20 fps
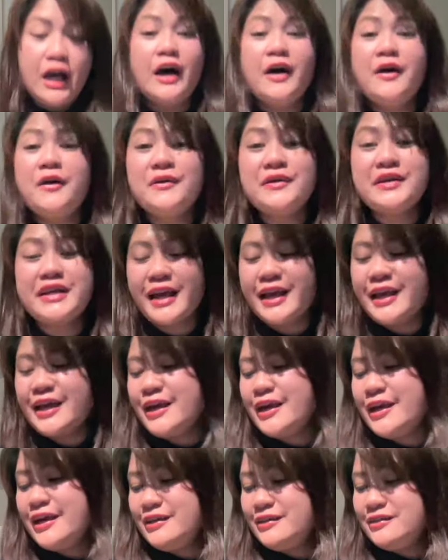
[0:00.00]

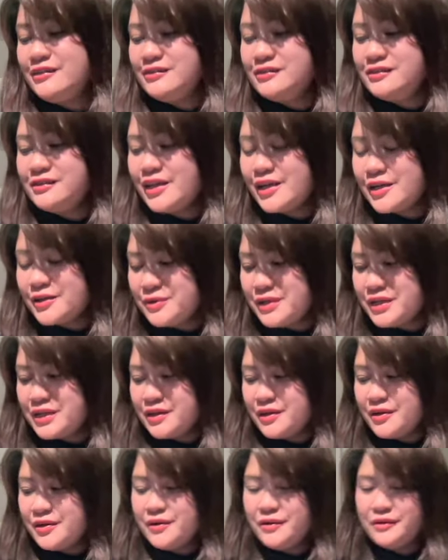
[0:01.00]
Okay, there we
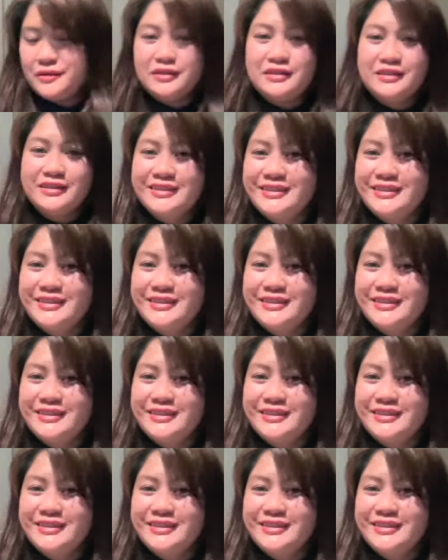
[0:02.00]
go.